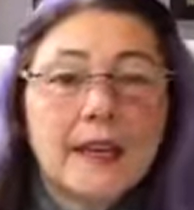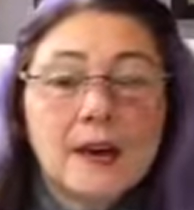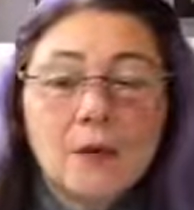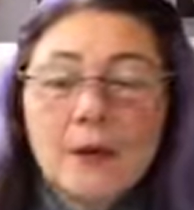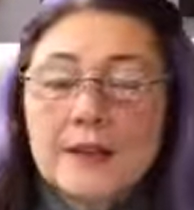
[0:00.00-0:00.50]

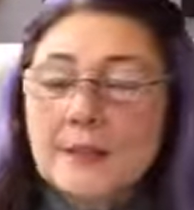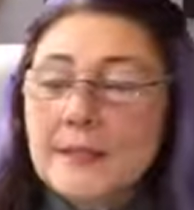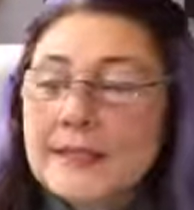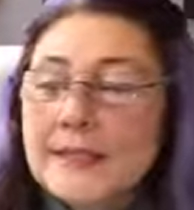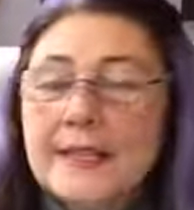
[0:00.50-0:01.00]
was
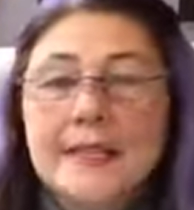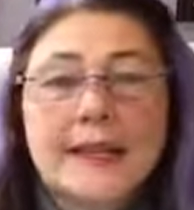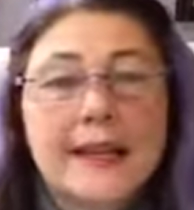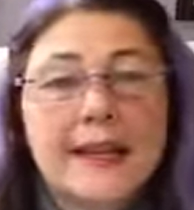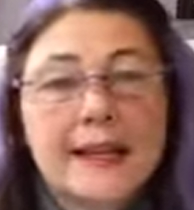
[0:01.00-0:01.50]

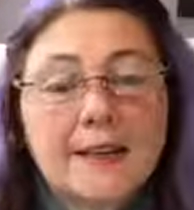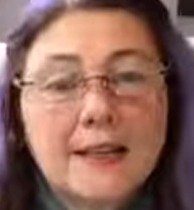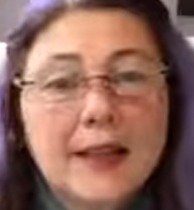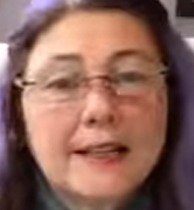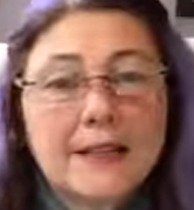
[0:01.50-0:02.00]
missing, and I
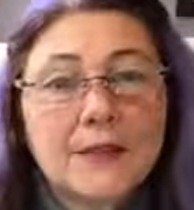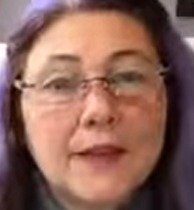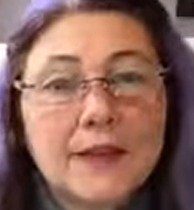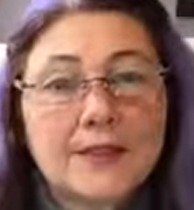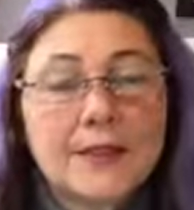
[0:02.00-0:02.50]
finally
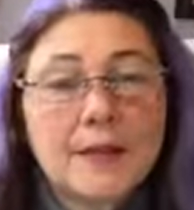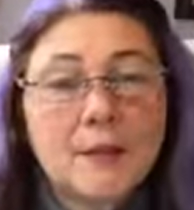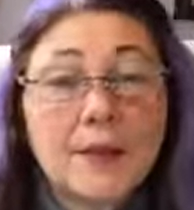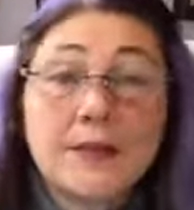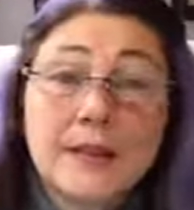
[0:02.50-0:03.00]
found
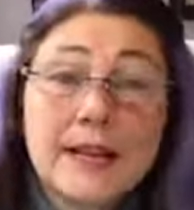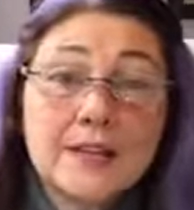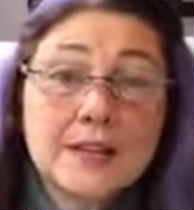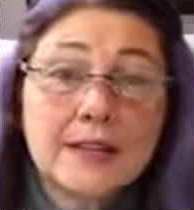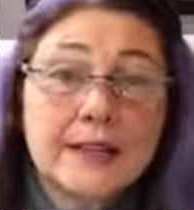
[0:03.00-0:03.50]
him with a
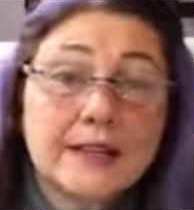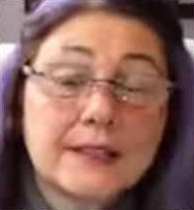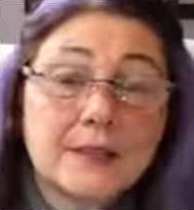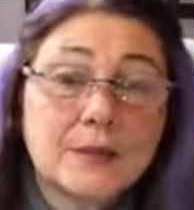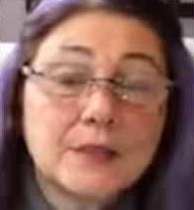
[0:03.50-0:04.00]
flashlight
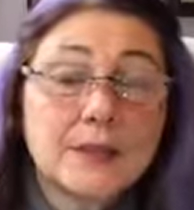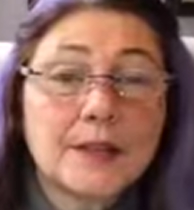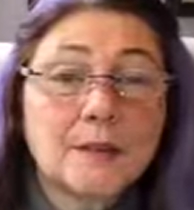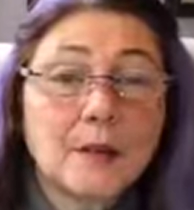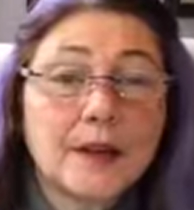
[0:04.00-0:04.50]
because it was 3
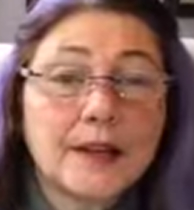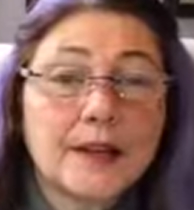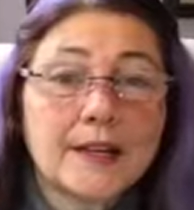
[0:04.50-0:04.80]
in the morning.